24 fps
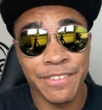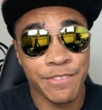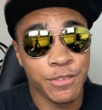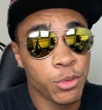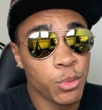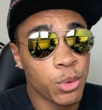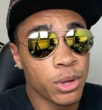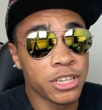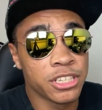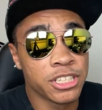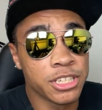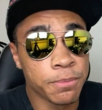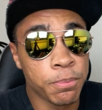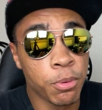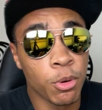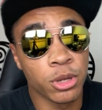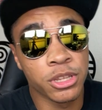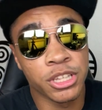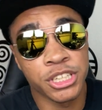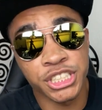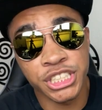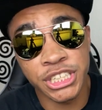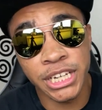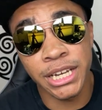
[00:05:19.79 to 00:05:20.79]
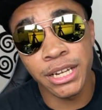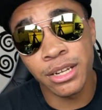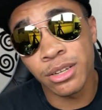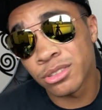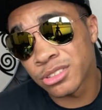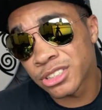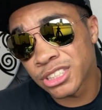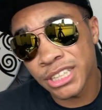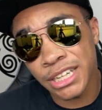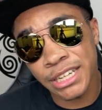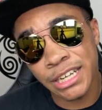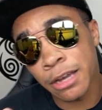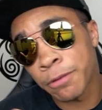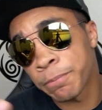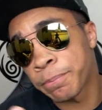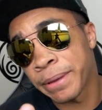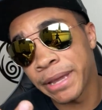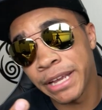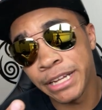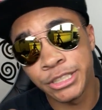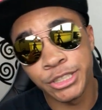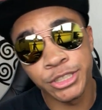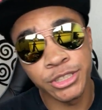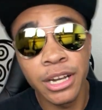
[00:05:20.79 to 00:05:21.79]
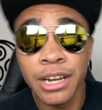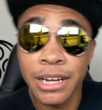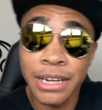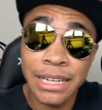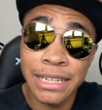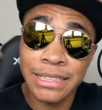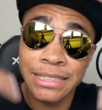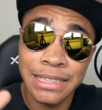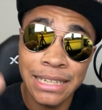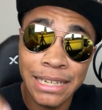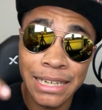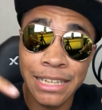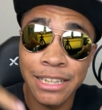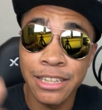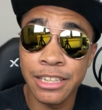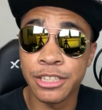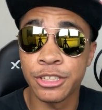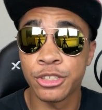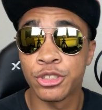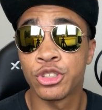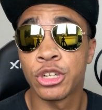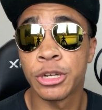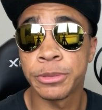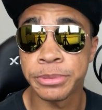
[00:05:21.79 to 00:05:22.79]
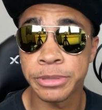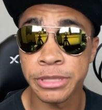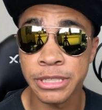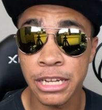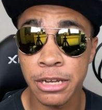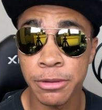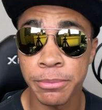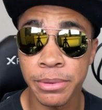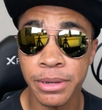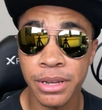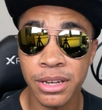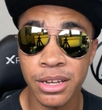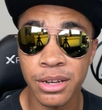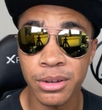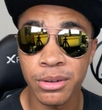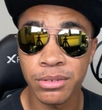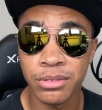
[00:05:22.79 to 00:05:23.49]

if you want to support the channel, check out Patreon. It's in the description down below.